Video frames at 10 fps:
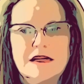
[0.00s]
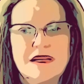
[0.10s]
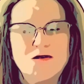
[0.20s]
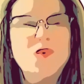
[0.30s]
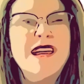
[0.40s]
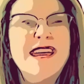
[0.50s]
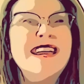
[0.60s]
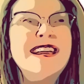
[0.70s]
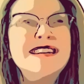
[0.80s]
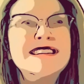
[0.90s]

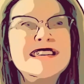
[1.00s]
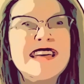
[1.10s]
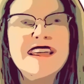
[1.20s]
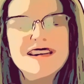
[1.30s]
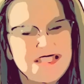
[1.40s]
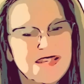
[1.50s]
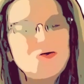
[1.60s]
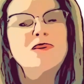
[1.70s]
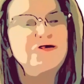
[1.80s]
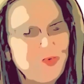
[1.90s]
We tend to
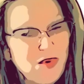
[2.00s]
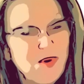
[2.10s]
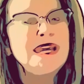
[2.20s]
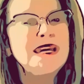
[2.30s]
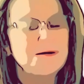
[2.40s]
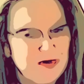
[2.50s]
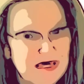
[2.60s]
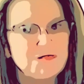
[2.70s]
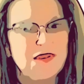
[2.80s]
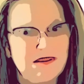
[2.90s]
avoid
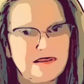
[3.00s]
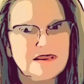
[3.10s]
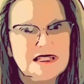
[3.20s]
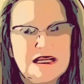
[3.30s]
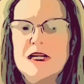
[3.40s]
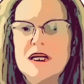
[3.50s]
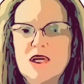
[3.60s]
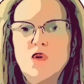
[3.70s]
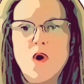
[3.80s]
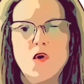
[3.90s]
people
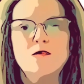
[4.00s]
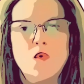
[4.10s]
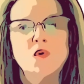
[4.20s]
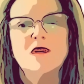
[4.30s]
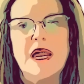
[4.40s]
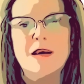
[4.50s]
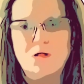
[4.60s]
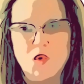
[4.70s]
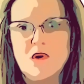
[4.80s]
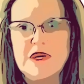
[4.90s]
who are more like
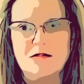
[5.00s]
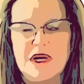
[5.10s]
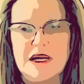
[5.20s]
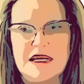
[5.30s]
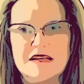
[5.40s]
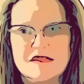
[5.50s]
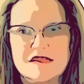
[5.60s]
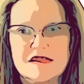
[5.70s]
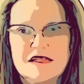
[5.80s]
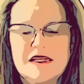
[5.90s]
porcupines
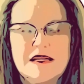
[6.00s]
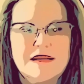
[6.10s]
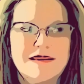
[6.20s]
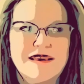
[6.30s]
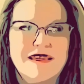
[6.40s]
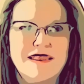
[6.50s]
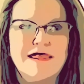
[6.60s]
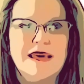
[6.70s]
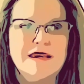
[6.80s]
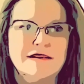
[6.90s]

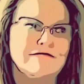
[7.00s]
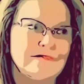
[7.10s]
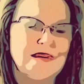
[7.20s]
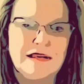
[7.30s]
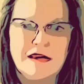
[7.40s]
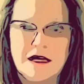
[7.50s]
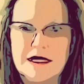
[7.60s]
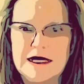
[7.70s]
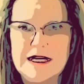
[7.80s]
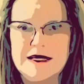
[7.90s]
than
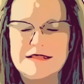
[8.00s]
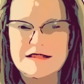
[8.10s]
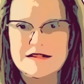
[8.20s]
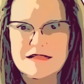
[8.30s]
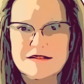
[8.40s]
cuddly kittens.